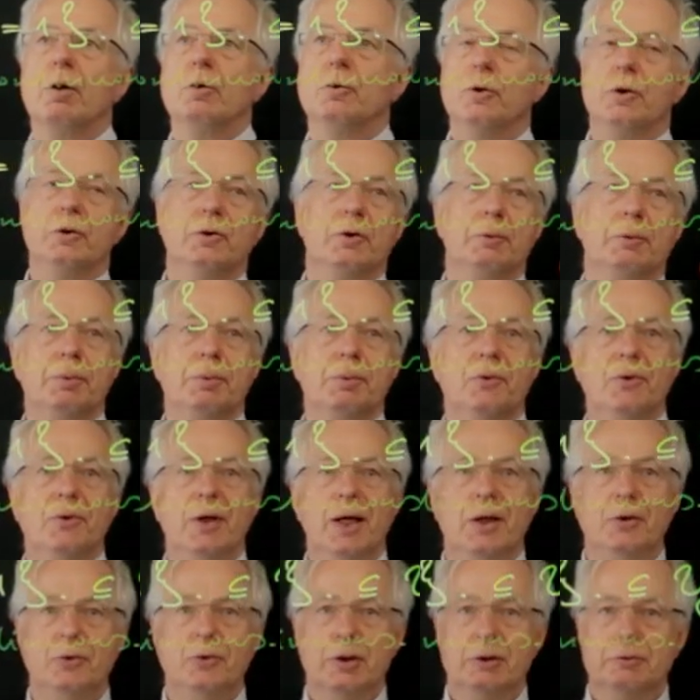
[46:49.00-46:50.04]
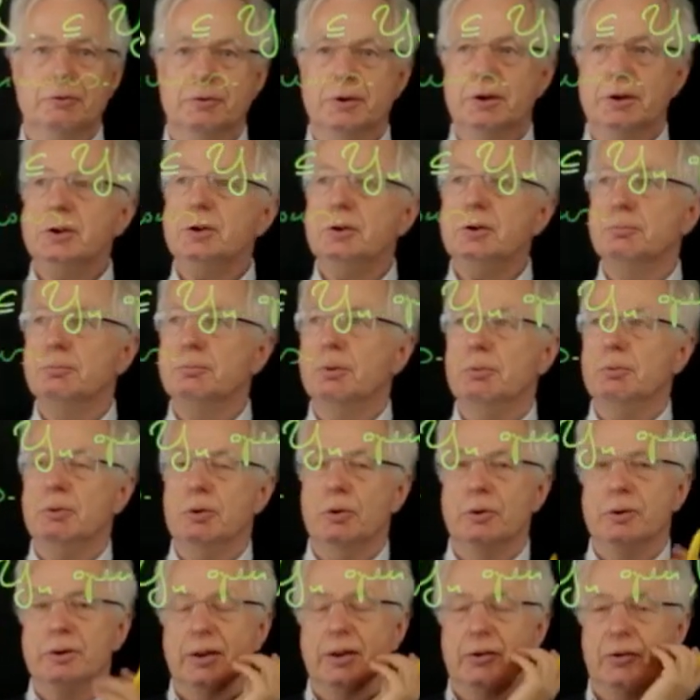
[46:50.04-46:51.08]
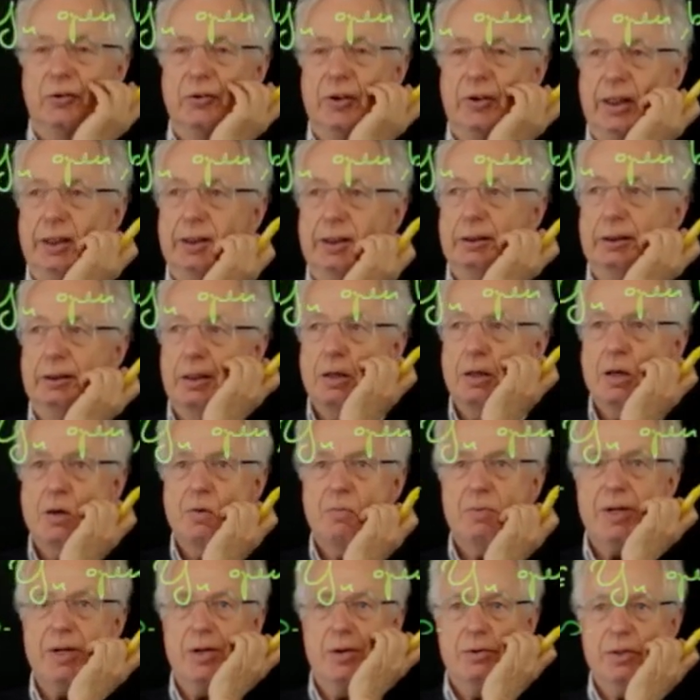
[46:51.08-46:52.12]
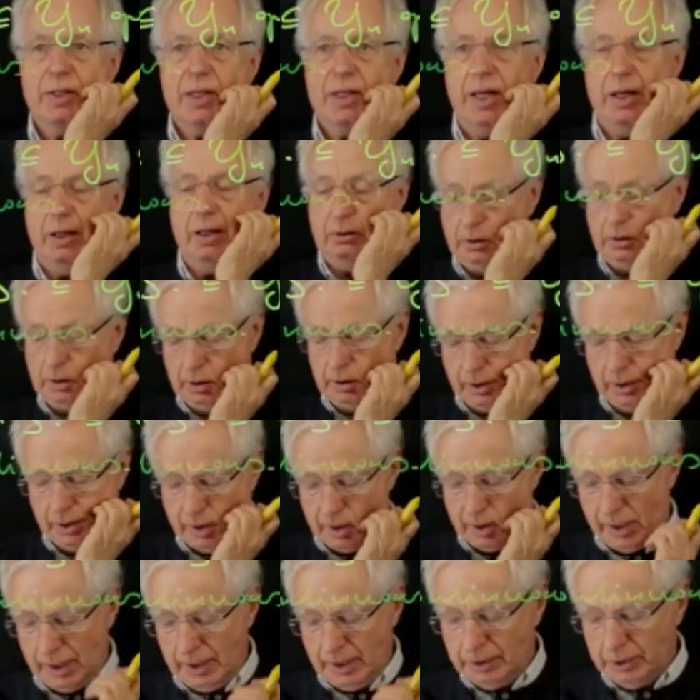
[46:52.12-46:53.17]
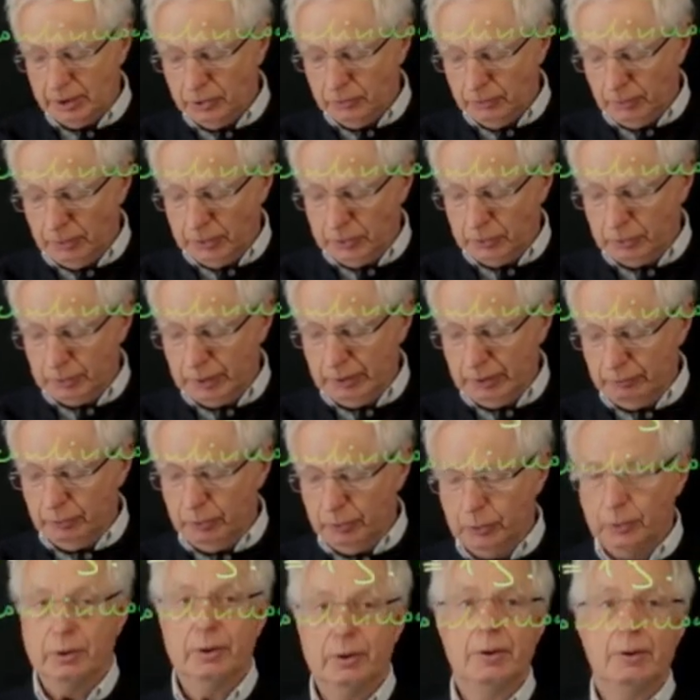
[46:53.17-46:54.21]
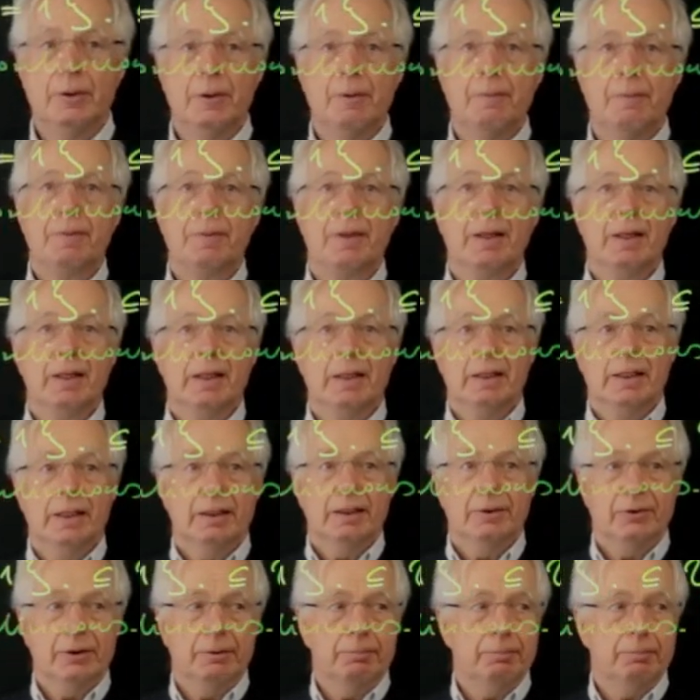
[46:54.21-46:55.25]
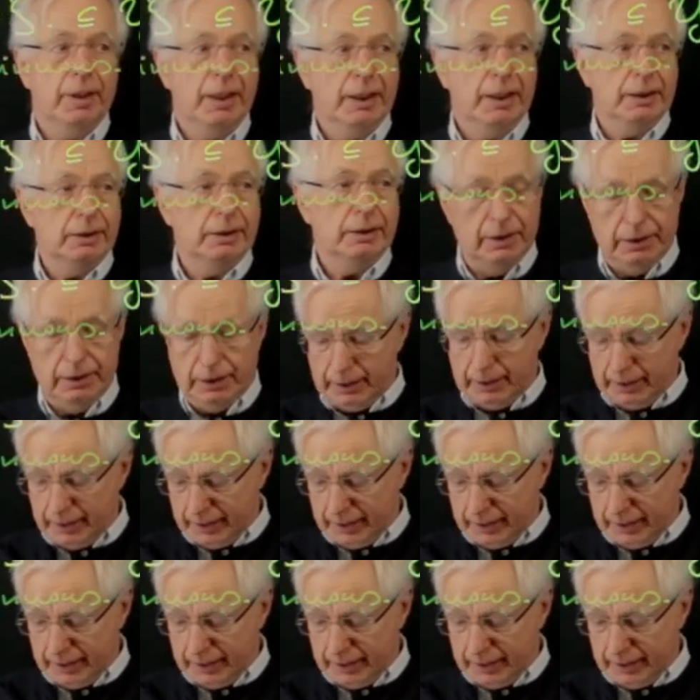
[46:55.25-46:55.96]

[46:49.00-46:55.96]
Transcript: So it's a precise definition, but we don't understand it. We don't care. Yeah, I just want to give you the main